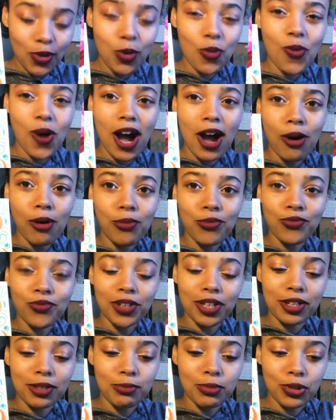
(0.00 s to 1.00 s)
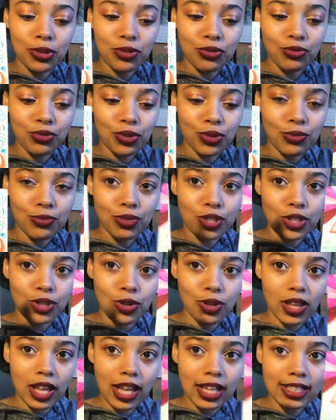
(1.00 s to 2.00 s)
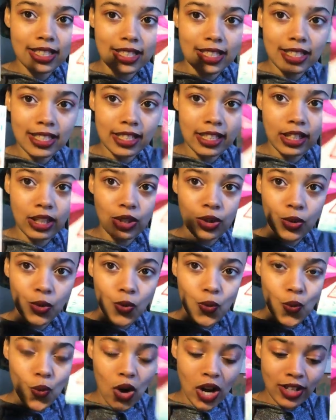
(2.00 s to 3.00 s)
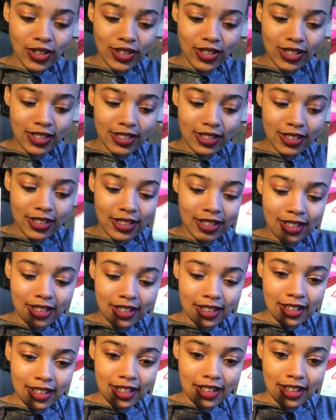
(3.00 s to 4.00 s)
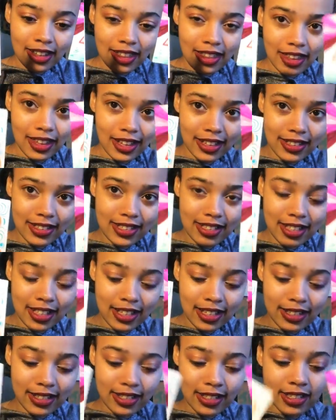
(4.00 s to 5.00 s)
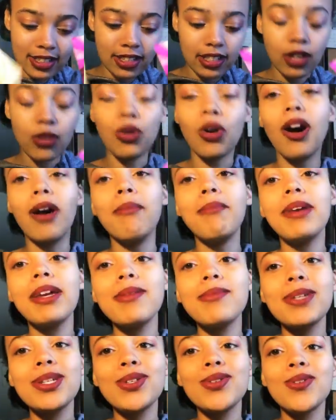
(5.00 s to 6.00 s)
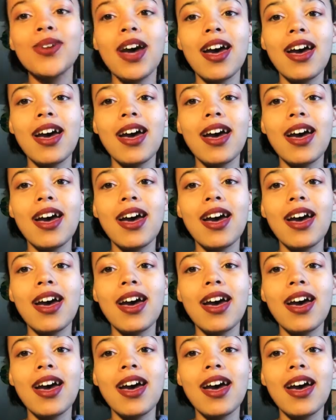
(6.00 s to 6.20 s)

Wow, very beautiful. So let's see what this is. What if